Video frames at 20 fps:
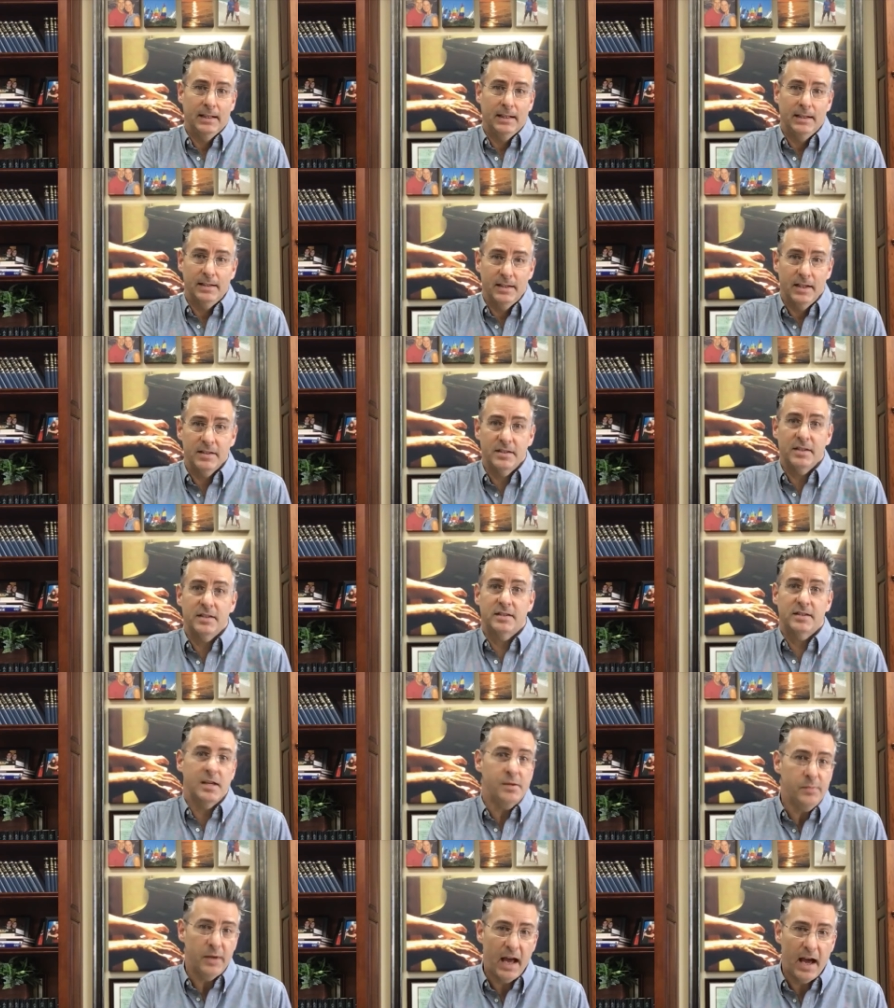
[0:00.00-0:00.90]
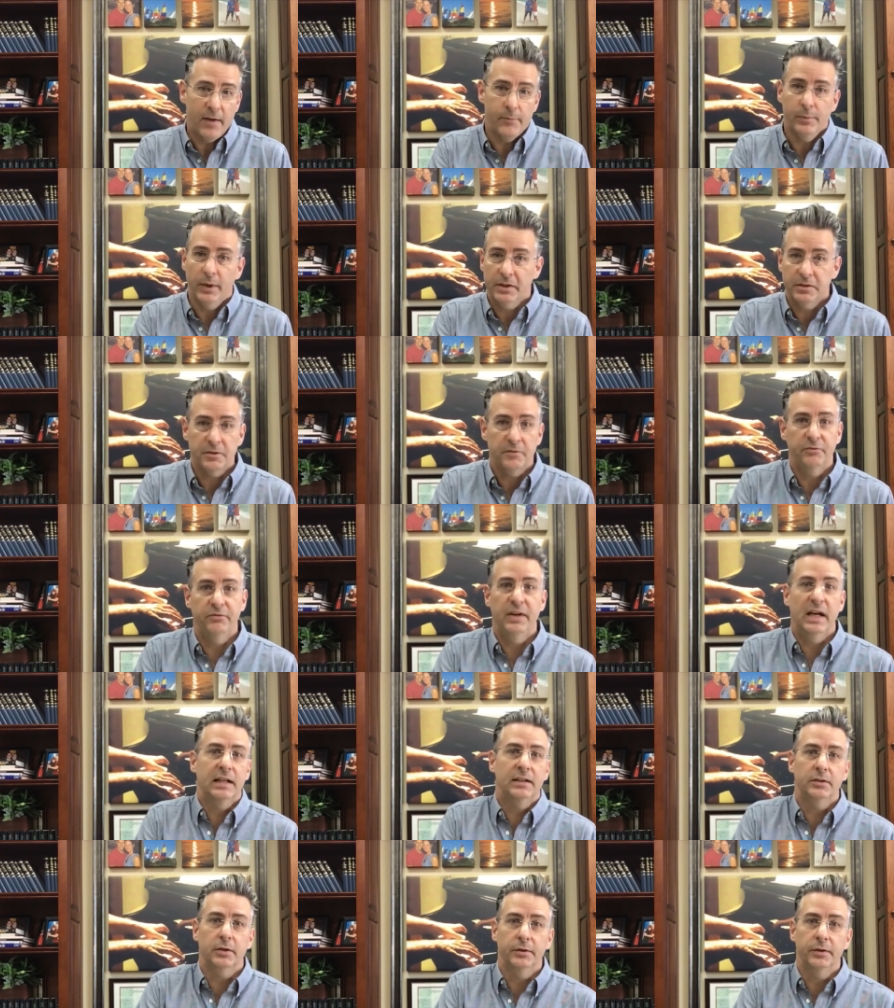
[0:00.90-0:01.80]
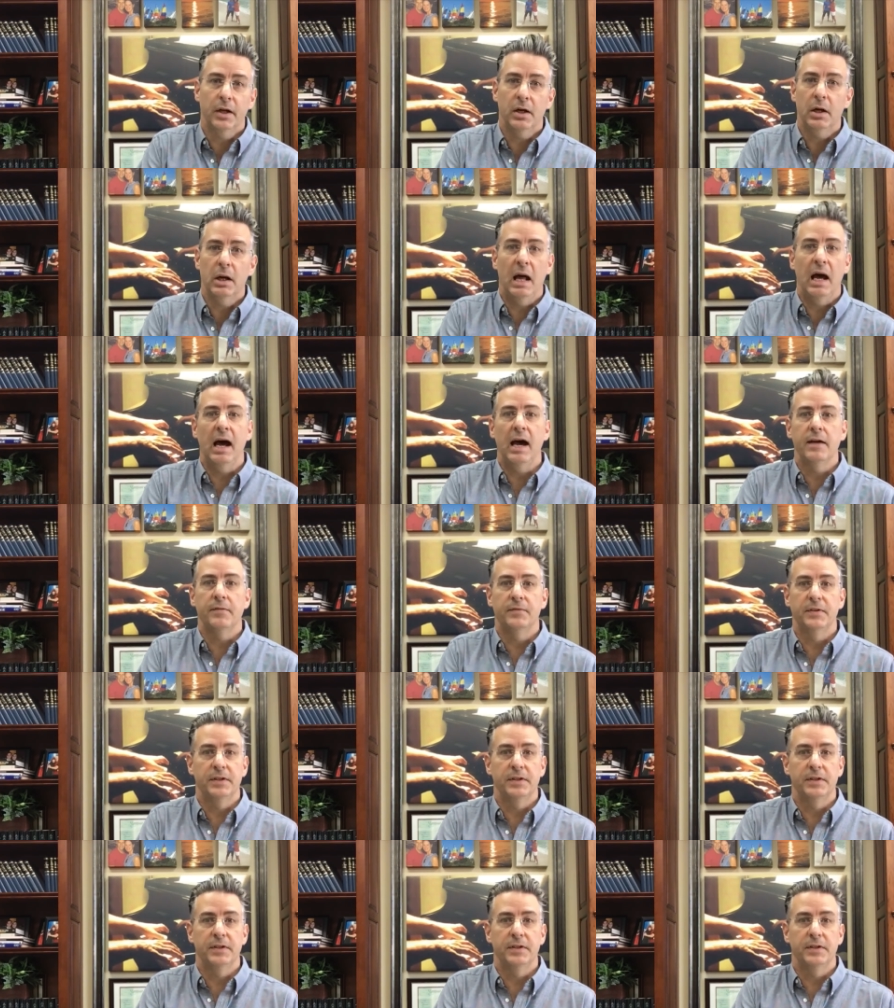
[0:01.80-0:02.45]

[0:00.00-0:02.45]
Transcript: it doesn't seem to have much effect on their life.